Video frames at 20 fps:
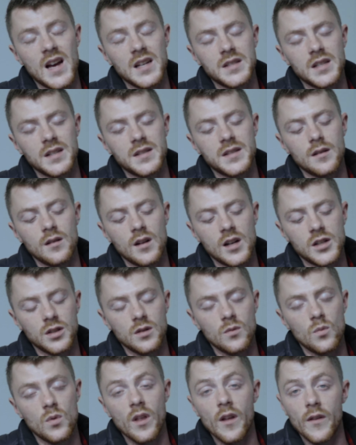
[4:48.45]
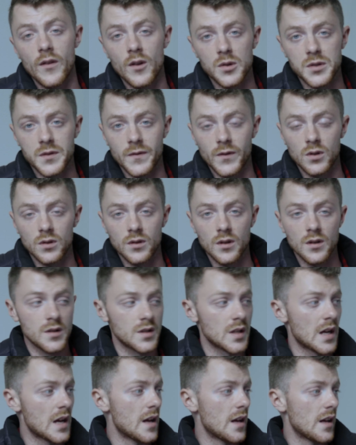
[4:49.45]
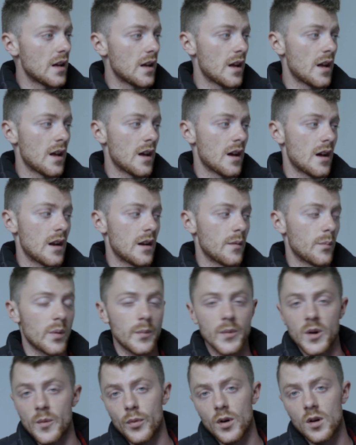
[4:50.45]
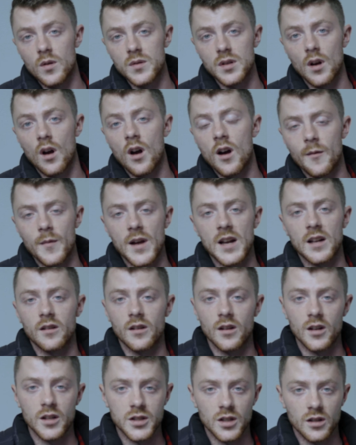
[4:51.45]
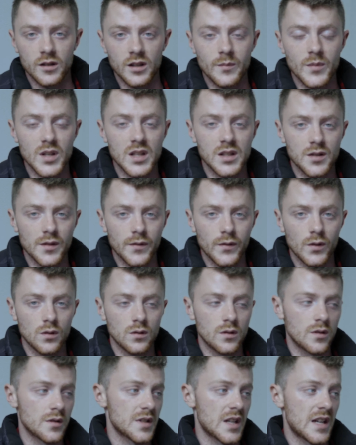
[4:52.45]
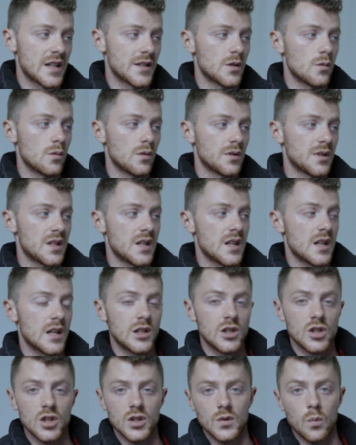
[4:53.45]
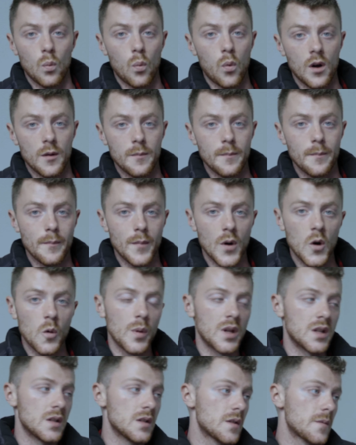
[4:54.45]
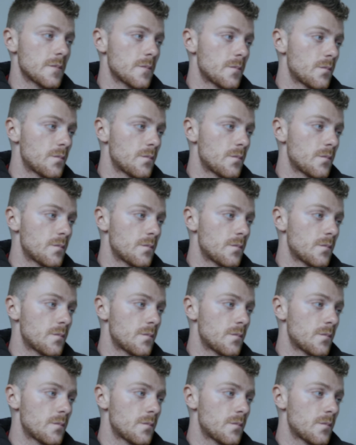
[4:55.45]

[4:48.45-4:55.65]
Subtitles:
assets that are actually within those folders, and Premeire Pro is automatically going to turn them into folders, as you will see in just one moment.